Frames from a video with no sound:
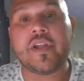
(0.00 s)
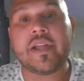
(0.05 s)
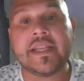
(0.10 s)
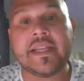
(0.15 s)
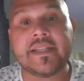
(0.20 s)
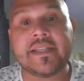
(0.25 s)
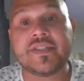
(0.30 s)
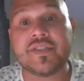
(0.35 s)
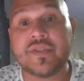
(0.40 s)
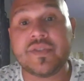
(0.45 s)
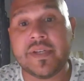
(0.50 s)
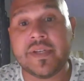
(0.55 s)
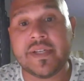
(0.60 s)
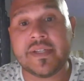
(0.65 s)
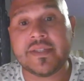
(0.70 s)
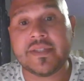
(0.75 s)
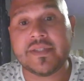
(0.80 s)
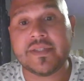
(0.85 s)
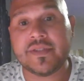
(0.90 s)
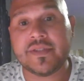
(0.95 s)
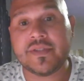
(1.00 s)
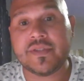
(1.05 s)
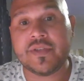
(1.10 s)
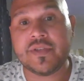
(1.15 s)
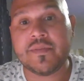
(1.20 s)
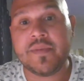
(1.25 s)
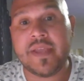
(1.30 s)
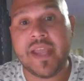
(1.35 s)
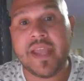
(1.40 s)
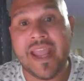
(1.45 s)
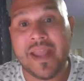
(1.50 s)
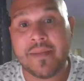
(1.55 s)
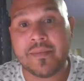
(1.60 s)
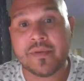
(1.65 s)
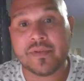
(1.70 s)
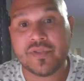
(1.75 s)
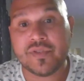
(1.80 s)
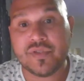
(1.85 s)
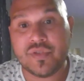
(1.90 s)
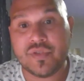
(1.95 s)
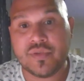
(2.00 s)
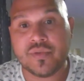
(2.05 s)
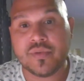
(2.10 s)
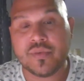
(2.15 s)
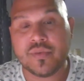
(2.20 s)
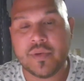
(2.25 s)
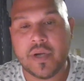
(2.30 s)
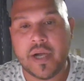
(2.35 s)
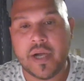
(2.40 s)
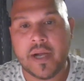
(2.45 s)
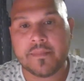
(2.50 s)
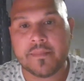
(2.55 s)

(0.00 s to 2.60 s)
his students to be able to